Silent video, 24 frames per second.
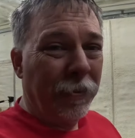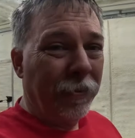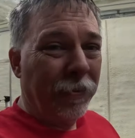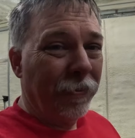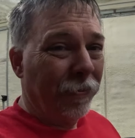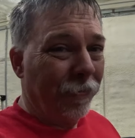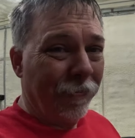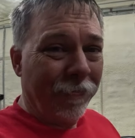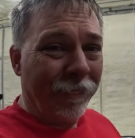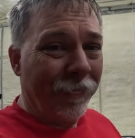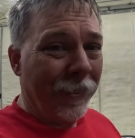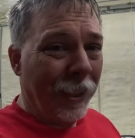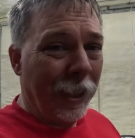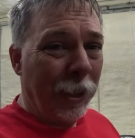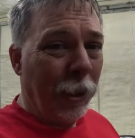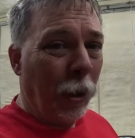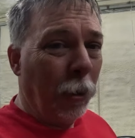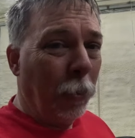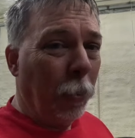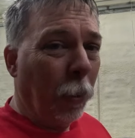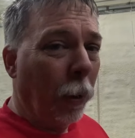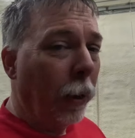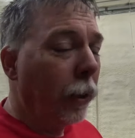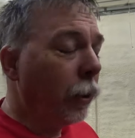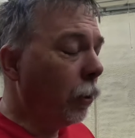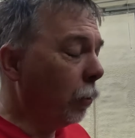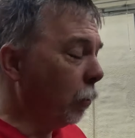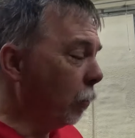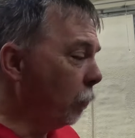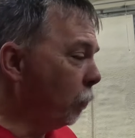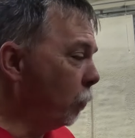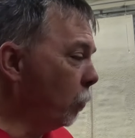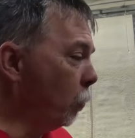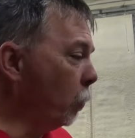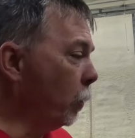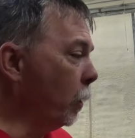a, a no-brainer,
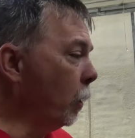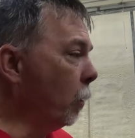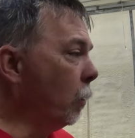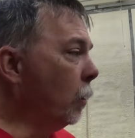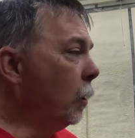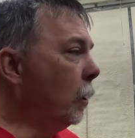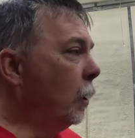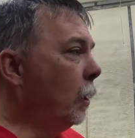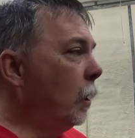if you will.